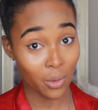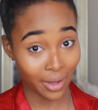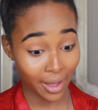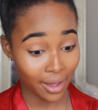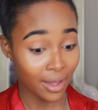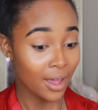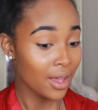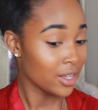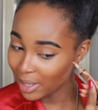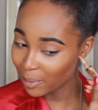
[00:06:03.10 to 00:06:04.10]
Okay,
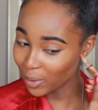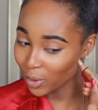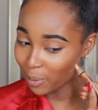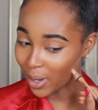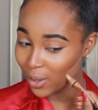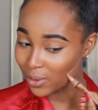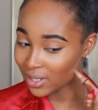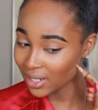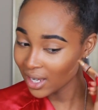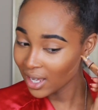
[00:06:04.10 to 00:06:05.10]
people who
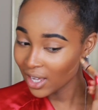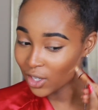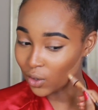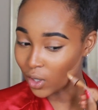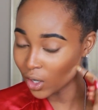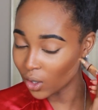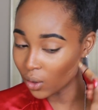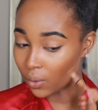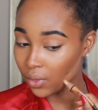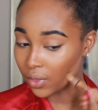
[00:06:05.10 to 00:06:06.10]
post, you
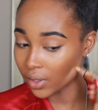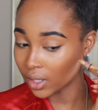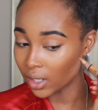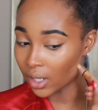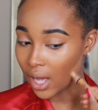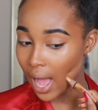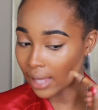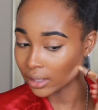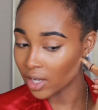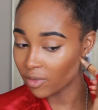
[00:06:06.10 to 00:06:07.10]
know,
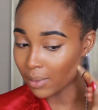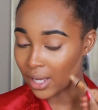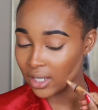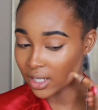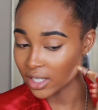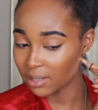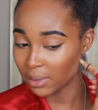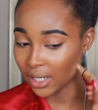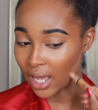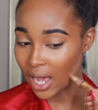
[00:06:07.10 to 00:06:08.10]
I love my
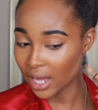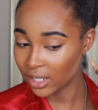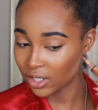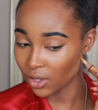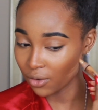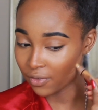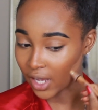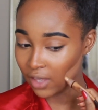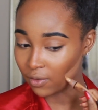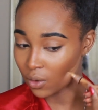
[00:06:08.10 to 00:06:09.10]
husband, God is so
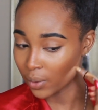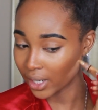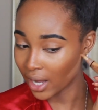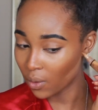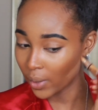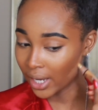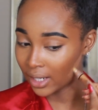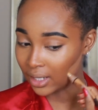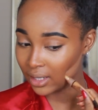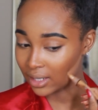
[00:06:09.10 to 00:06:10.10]
faithful, when I
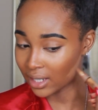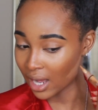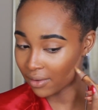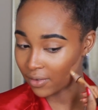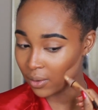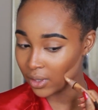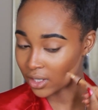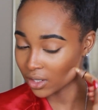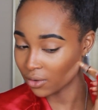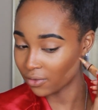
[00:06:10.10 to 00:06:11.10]
waited and stopped
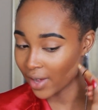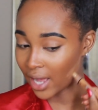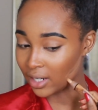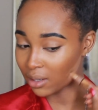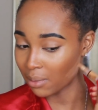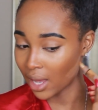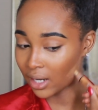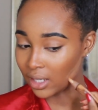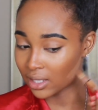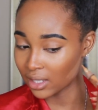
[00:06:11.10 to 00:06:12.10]
focusing on finding a
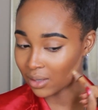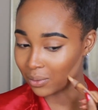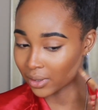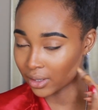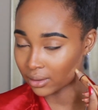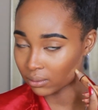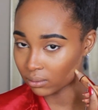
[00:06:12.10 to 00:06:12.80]
man, he sent one.